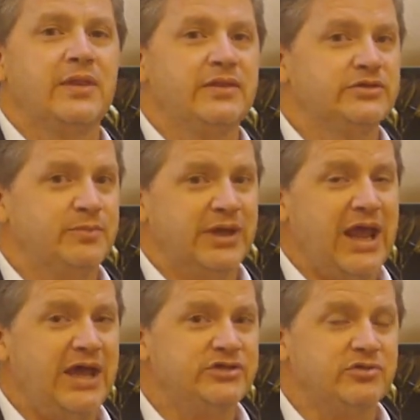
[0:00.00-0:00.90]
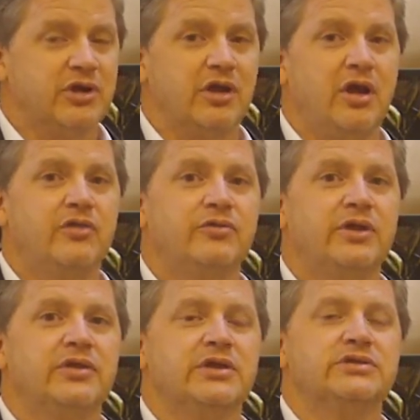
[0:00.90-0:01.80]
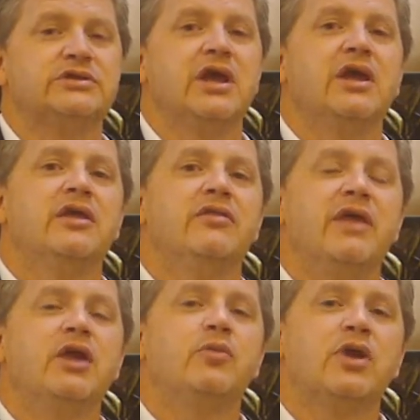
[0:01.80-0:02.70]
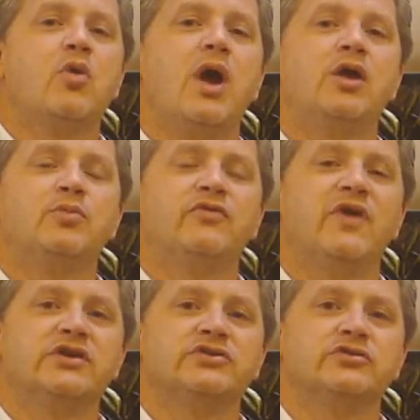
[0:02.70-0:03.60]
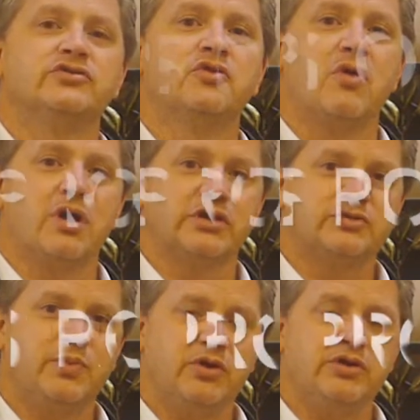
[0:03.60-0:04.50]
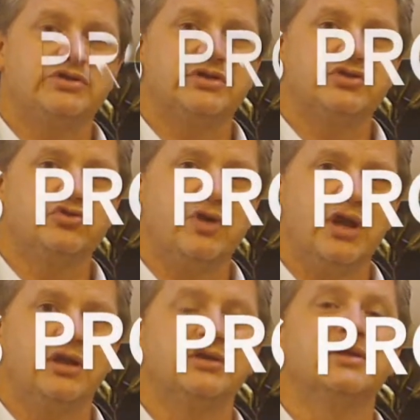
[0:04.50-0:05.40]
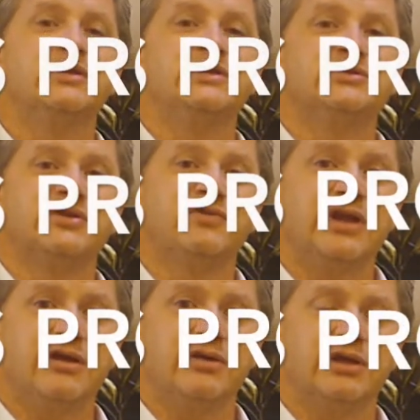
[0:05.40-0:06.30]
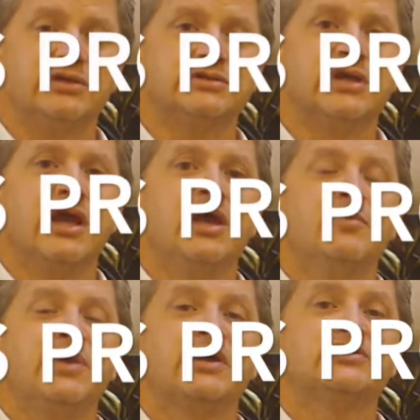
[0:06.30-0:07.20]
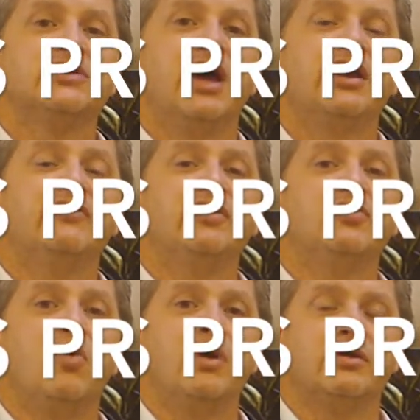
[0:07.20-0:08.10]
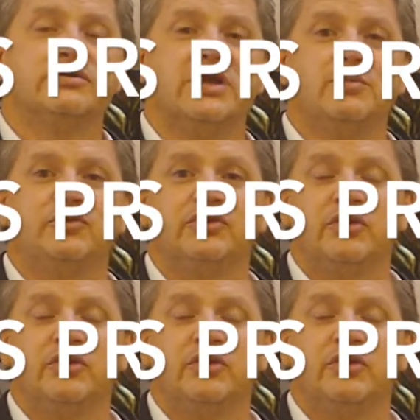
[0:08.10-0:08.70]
There's a big asterisk on all 3 of these. They require professionals who are experienced and trained in these different areas, because not every lawyer is able to